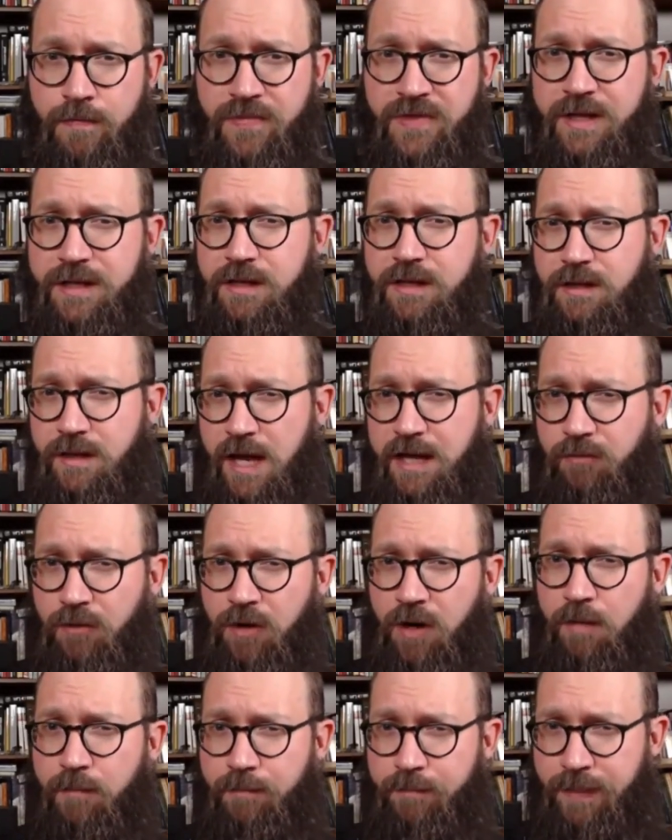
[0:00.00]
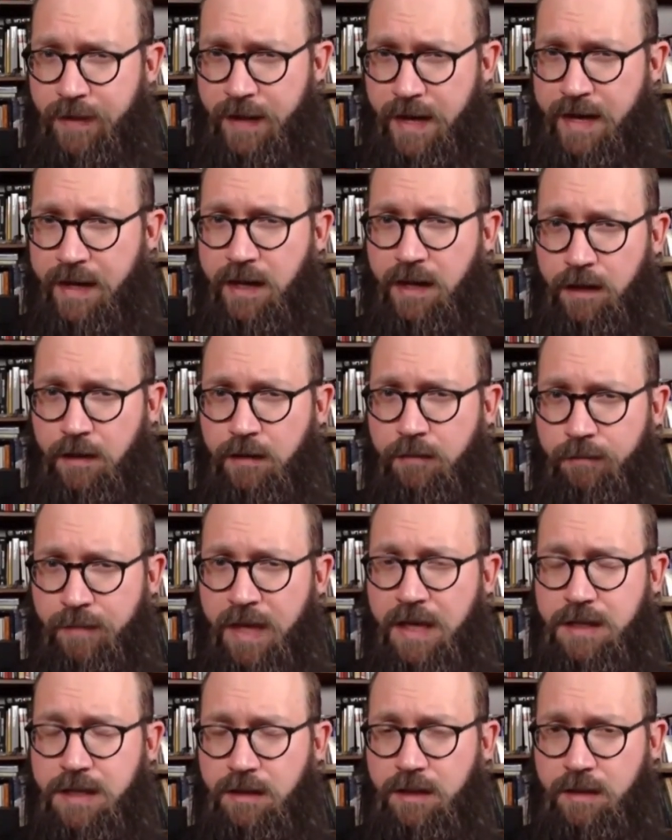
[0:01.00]
this is that's where I'm pegging,
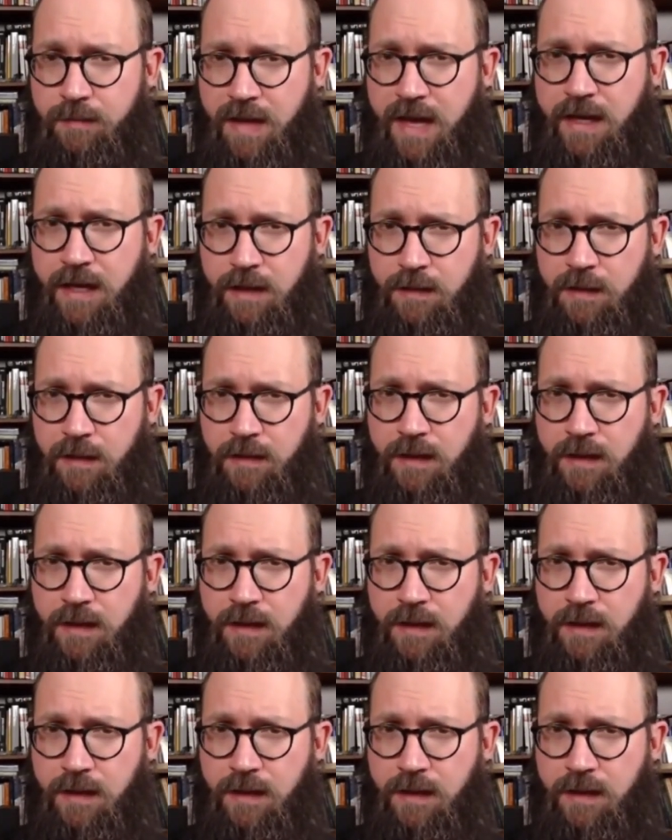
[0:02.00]
basically pegging the